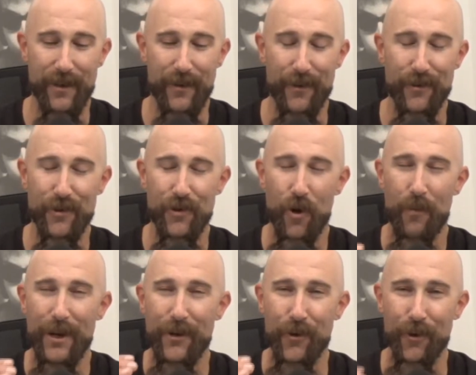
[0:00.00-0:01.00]
There's so
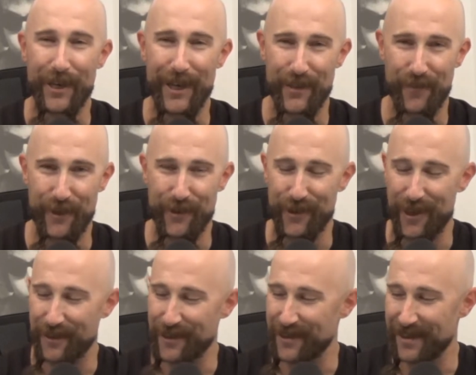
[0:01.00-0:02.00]
many cool guest features on
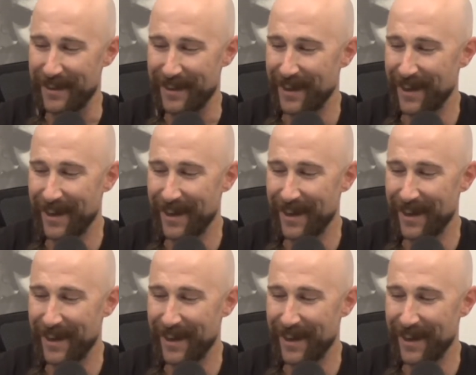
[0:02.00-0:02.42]
this thing.